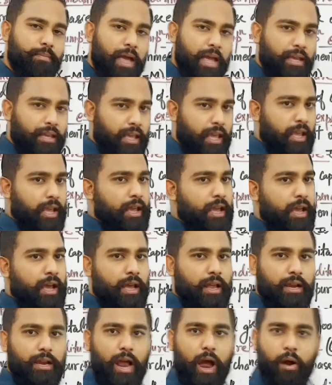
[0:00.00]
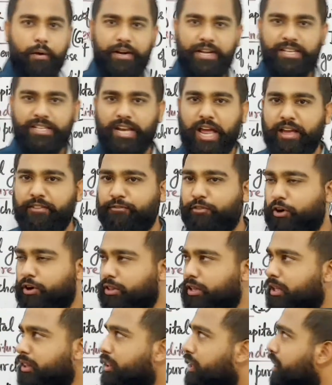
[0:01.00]
banking. Now it's time for
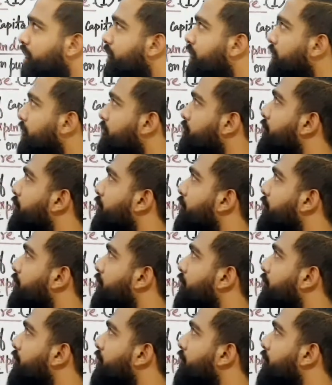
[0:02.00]
the third